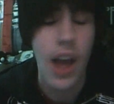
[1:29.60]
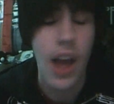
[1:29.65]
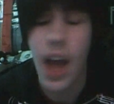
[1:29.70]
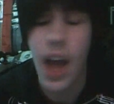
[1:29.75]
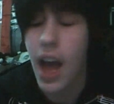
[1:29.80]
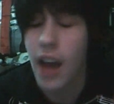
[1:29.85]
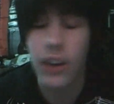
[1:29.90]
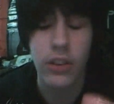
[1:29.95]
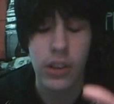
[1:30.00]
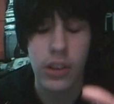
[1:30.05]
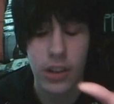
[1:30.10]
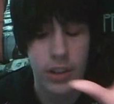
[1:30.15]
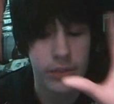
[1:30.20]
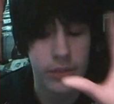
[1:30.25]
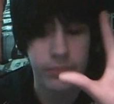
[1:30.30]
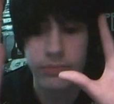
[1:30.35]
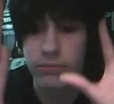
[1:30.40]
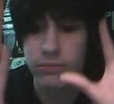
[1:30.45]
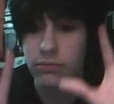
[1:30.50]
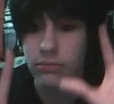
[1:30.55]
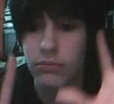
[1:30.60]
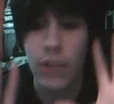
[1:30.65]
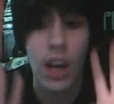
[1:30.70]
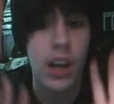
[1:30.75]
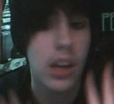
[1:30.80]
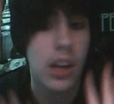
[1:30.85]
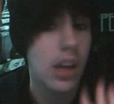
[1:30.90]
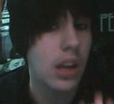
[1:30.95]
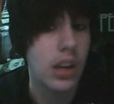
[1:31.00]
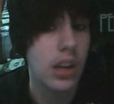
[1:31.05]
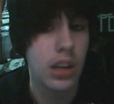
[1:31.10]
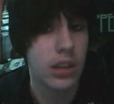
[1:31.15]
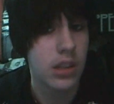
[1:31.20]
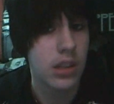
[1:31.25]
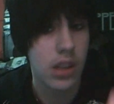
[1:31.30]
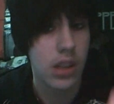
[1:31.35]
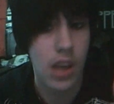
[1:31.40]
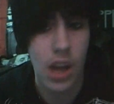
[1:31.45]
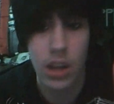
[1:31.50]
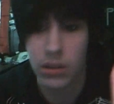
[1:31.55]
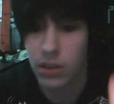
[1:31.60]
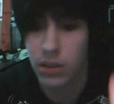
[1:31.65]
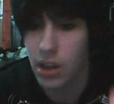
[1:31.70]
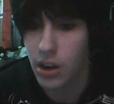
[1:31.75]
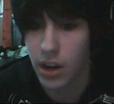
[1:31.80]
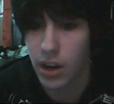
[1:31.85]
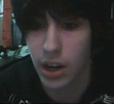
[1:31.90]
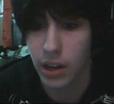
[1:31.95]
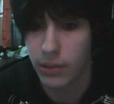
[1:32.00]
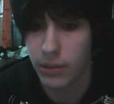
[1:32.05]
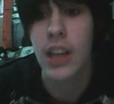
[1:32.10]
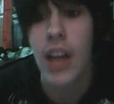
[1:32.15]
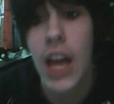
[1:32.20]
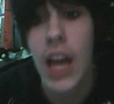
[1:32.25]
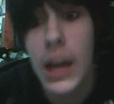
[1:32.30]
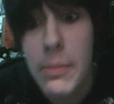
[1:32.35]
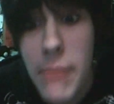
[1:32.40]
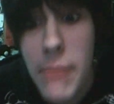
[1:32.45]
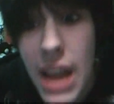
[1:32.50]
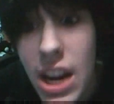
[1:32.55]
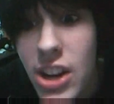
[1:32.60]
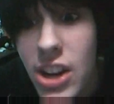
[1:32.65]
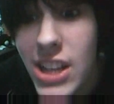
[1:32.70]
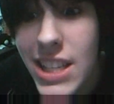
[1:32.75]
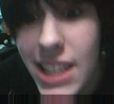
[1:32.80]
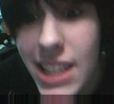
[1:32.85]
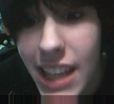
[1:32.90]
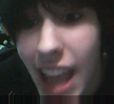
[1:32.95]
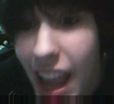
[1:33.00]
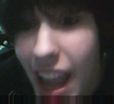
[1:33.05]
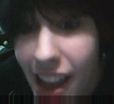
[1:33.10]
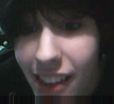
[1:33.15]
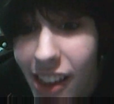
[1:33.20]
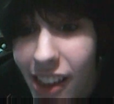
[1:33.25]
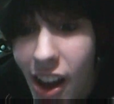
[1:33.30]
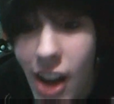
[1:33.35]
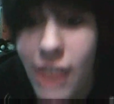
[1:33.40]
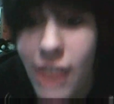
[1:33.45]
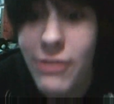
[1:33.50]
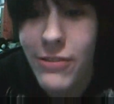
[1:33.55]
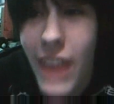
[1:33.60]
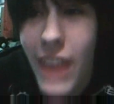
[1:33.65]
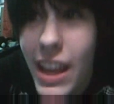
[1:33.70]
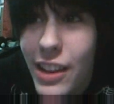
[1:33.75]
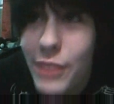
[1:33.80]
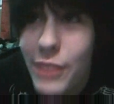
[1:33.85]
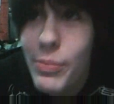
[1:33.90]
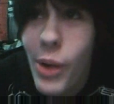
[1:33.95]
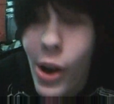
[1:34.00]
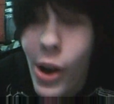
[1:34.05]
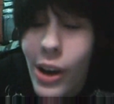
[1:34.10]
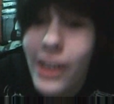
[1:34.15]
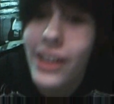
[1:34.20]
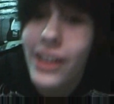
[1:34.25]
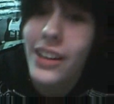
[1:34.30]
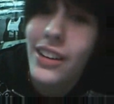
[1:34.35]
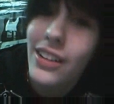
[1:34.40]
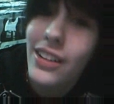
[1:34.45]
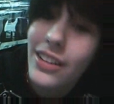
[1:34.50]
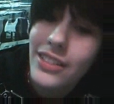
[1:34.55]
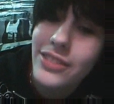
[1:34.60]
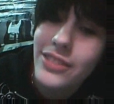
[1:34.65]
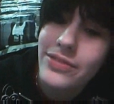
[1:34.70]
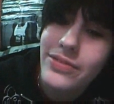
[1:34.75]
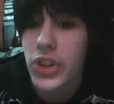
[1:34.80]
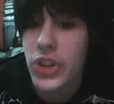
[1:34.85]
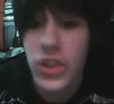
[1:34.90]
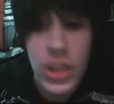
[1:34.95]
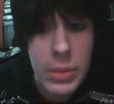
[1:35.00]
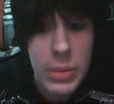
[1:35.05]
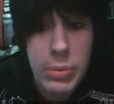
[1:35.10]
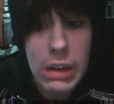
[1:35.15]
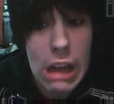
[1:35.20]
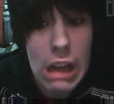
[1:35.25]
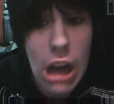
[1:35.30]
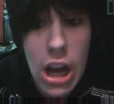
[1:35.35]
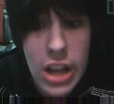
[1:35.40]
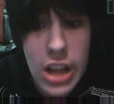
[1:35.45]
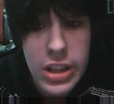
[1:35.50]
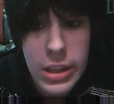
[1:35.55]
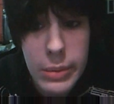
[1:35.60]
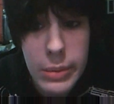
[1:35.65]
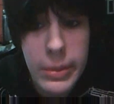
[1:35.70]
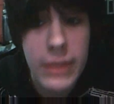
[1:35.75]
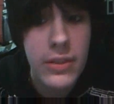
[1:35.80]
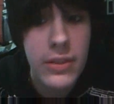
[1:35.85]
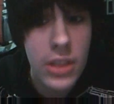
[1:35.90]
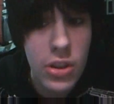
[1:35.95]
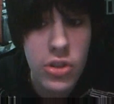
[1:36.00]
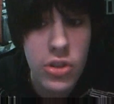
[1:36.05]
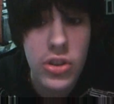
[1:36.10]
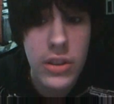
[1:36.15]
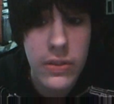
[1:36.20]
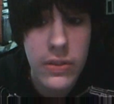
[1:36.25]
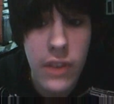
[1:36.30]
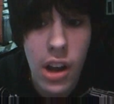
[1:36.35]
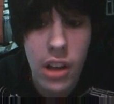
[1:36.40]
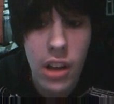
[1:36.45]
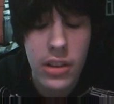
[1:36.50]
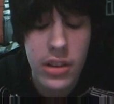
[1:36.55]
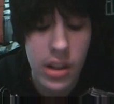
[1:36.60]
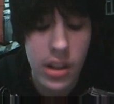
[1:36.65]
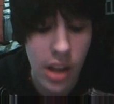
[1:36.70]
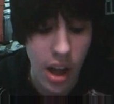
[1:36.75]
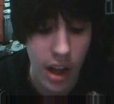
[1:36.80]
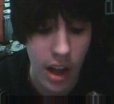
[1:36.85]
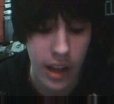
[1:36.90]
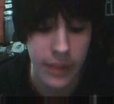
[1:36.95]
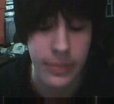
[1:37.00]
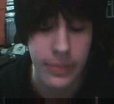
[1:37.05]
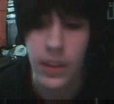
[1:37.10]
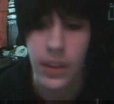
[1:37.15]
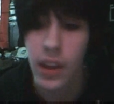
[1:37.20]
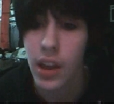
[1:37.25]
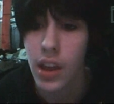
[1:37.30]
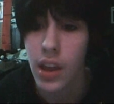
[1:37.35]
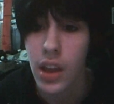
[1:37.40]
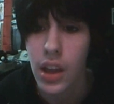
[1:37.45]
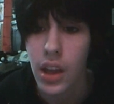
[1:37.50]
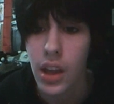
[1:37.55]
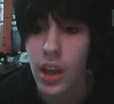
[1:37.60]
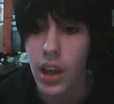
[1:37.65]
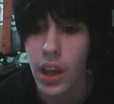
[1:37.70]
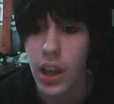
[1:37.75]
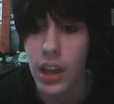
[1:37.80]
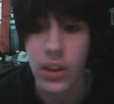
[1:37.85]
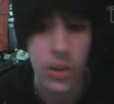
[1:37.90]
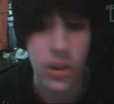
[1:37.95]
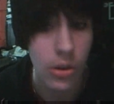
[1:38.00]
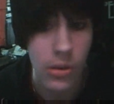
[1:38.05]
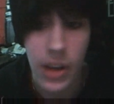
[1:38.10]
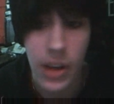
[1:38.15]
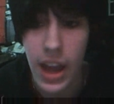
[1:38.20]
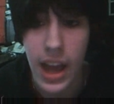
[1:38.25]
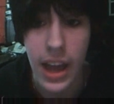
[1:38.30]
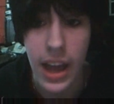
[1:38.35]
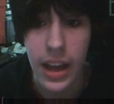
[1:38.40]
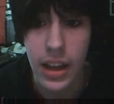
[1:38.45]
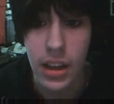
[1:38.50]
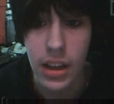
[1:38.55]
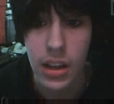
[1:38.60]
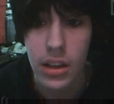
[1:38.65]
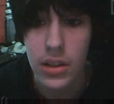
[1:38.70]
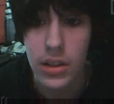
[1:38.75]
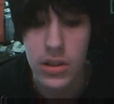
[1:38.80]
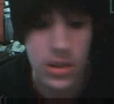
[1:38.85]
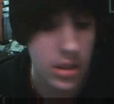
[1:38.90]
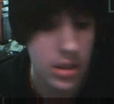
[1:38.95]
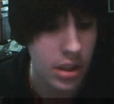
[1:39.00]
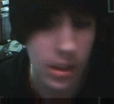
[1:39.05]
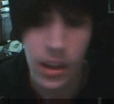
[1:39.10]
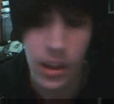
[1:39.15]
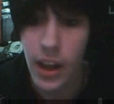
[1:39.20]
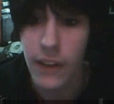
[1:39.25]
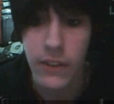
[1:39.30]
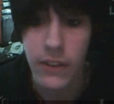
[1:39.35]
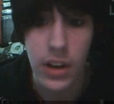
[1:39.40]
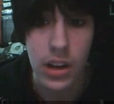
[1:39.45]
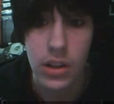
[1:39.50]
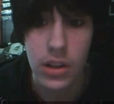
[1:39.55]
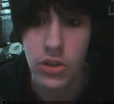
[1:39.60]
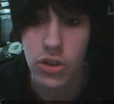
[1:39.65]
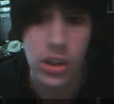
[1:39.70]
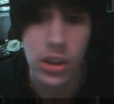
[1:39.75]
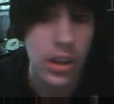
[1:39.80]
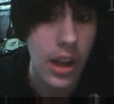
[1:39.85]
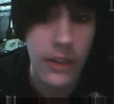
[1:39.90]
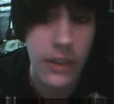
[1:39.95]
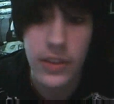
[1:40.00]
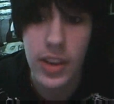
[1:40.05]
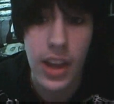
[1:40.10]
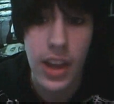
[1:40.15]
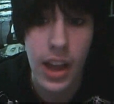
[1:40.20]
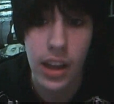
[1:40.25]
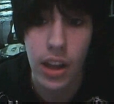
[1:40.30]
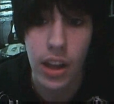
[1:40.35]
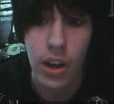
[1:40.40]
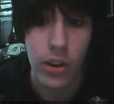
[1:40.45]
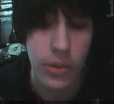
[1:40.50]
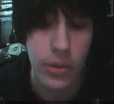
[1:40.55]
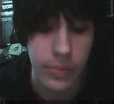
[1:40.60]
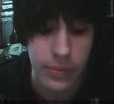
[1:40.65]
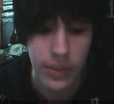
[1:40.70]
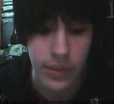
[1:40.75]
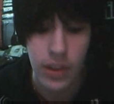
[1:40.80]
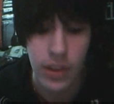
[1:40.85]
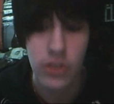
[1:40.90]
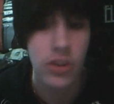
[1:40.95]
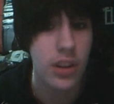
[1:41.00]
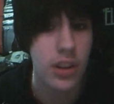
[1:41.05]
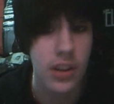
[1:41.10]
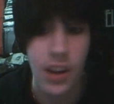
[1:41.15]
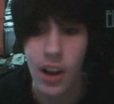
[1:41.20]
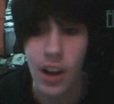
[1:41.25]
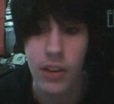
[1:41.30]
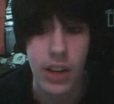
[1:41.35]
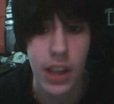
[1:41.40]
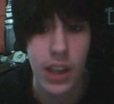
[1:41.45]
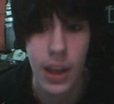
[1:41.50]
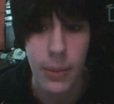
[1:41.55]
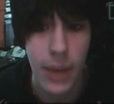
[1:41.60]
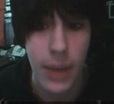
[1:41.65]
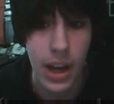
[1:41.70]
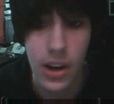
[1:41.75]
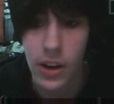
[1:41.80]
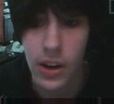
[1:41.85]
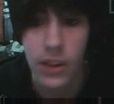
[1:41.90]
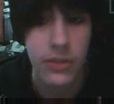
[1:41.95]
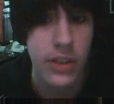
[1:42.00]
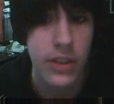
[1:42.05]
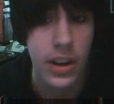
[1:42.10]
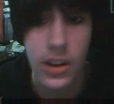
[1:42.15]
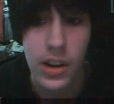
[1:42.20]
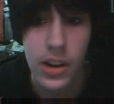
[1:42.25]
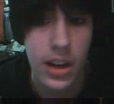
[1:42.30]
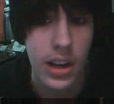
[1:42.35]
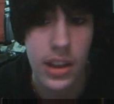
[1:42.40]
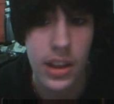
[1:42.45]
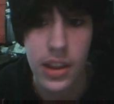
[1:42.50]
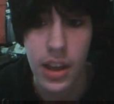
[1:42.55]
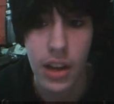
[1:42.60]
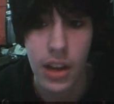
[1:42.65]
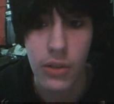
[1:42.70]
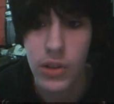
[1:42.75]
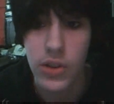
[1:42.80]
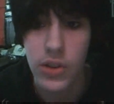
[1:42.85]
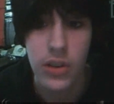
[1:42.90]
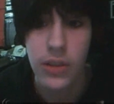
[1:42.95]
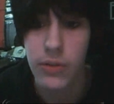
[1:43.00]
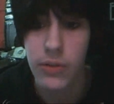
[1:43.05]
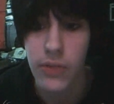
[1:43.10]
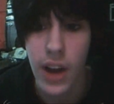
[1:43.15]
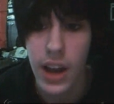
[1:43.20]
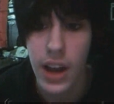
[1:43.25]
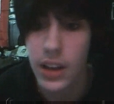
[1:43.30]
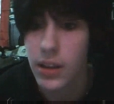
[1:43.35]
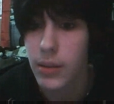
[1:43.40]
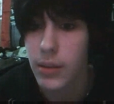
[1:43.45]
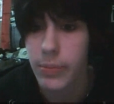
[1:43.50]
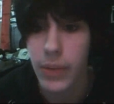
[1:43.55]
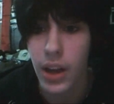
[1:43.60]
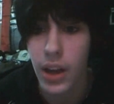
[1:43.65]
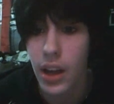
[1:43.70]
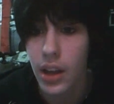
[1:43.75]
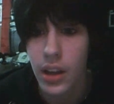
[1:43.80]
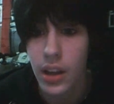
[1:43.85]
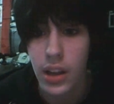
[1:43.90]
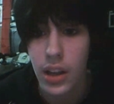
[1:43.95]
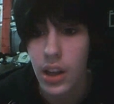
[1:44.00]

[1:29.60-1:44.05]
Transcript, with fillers: I don't know. Not getting into that. Alright. I'm married to Kayla on Facebook. She's pretty awesome, even though she falls a lot. It's okay. Still love her. She loves yellow. She's not really my girlfriend or anything. We're just friends, but